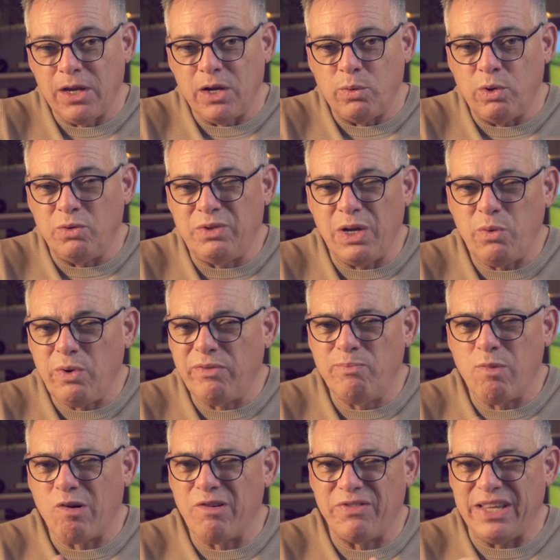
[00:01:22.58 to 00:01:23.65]
We'll deal with
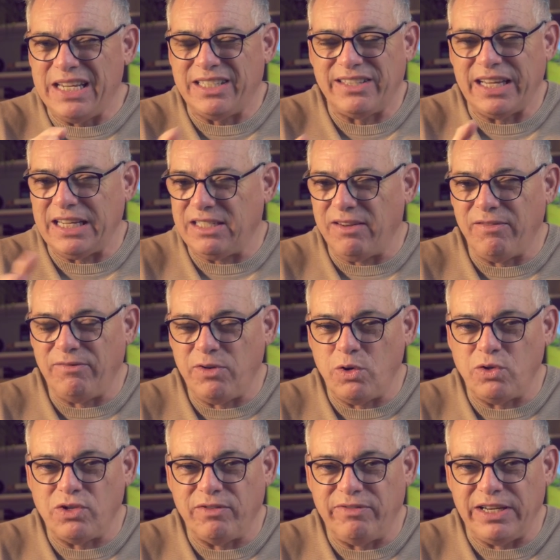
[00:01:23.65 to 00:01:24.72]
more of these things in
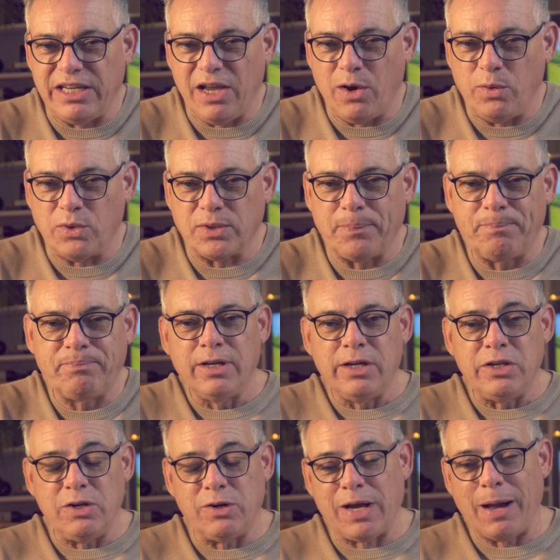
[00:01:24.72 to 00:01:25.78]
future videos.
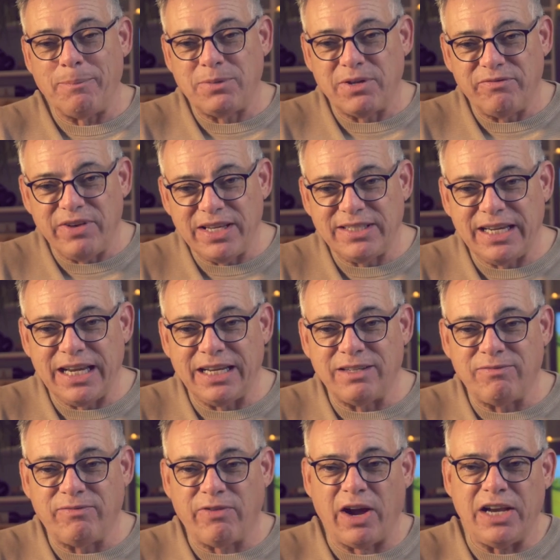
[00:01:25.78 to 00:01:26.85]
You come to visit,
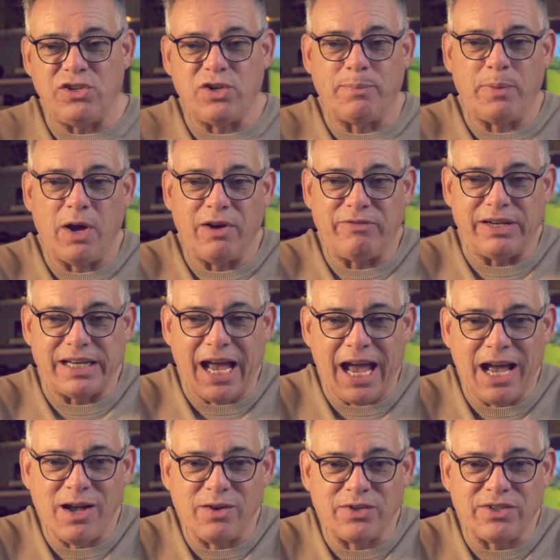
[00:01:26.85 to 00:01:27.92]
find your perfect
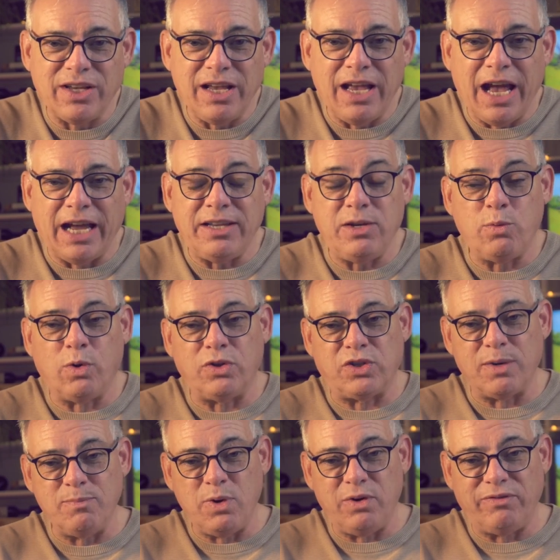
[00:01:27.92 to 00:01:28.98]
house, and you want
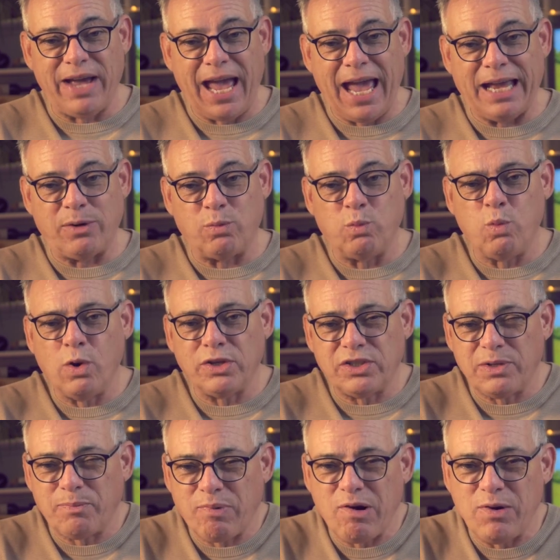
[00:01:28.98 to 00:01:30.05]
to move ahead. What's
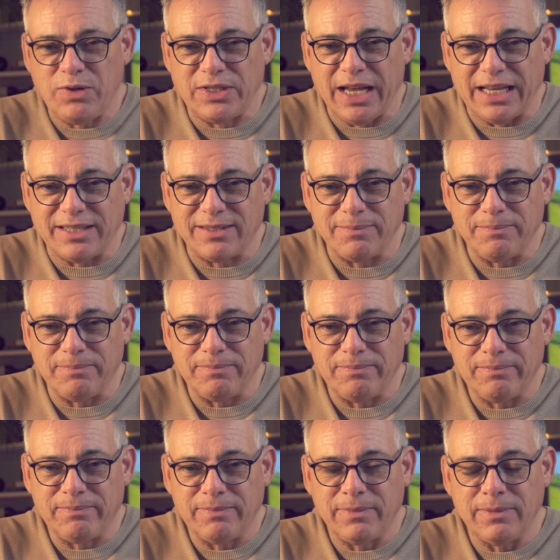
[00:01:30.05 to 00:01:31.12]
the process?
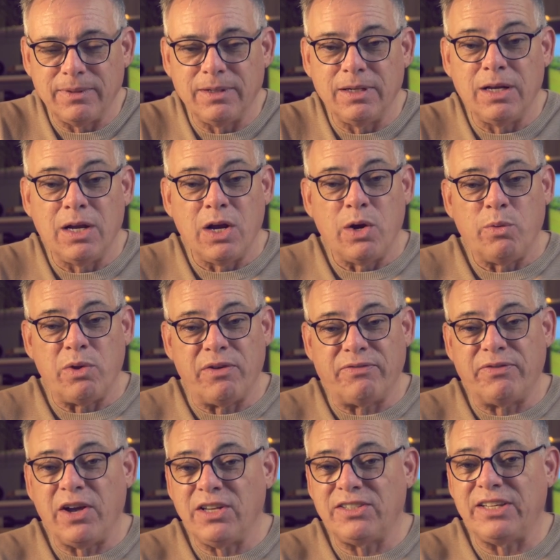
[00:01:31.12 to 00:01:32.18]
Well, the
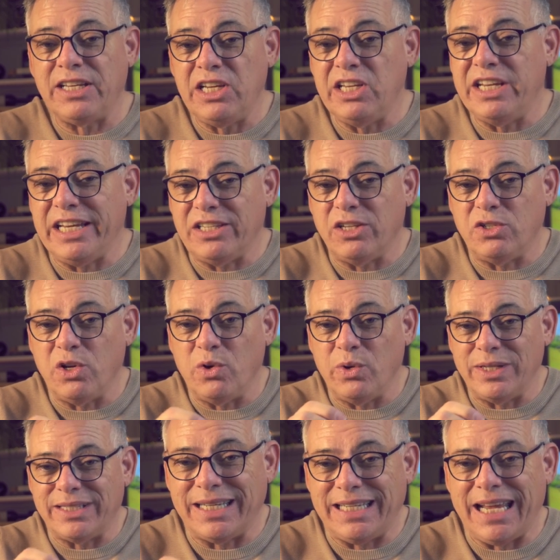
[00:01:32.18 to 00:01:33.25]
first thing you need to do
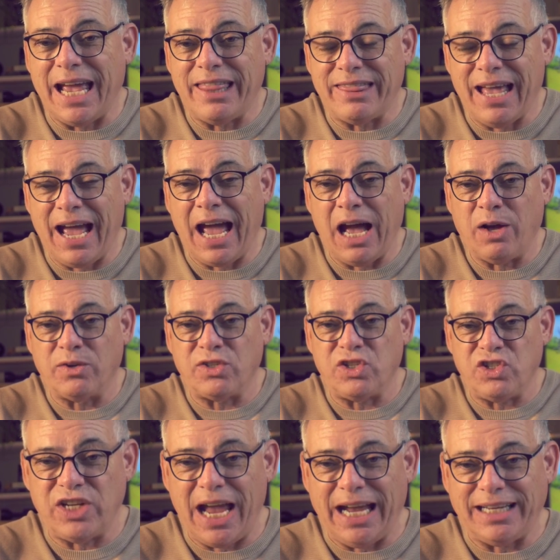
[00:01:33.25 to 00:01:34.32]
is to get the house
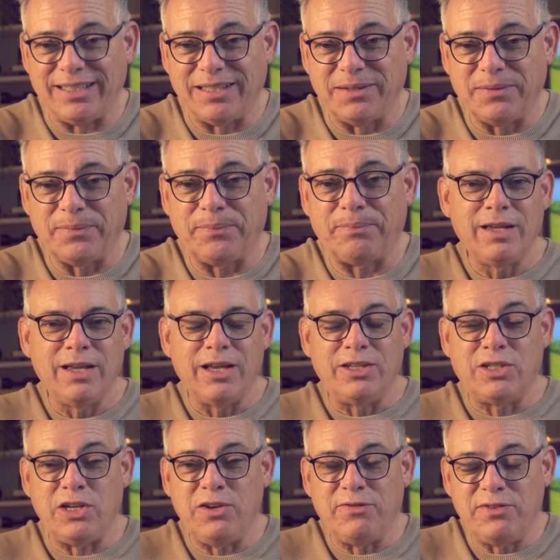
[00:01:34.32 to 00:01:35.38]
checked.
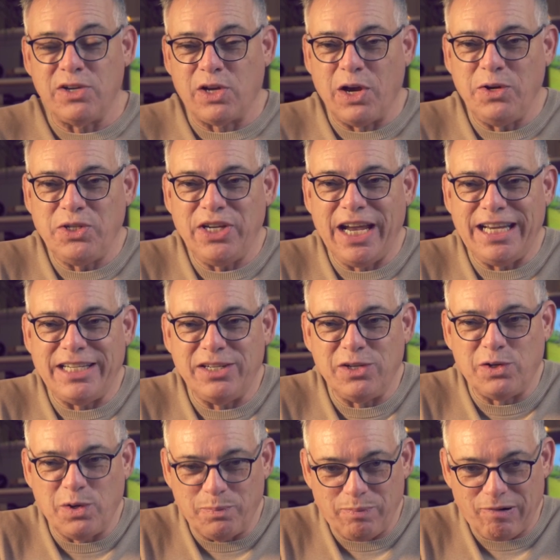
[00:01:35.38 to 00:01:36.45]
So you've negotiated a
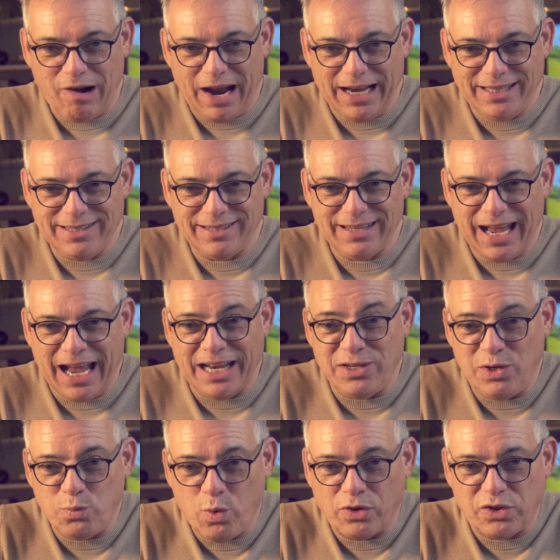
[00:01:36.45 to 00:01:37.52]
good price and
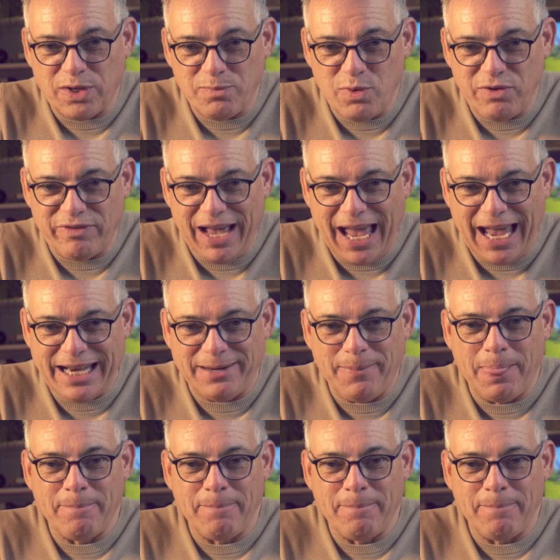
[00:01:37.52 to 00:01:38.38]
you want to move ahead.